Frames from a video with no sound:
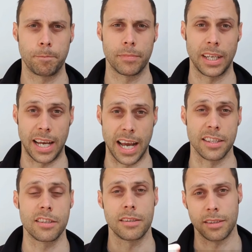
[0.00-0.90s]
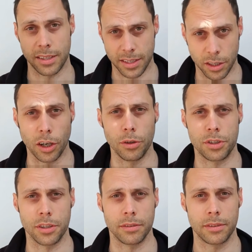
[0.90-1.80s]
Hence gluten.
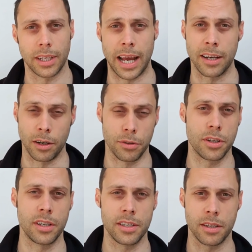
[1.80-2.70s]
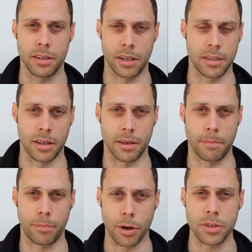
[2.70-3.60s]
Okay, gluten is a
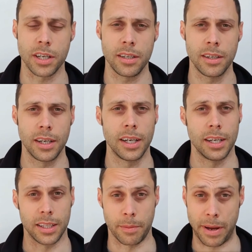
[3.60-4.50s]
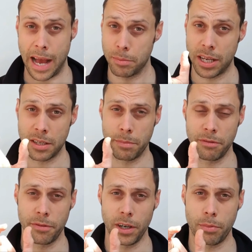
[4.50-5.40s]
protein that perhaps hasn't been
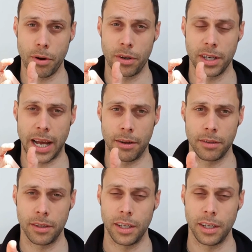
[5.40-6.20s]
fully broken down.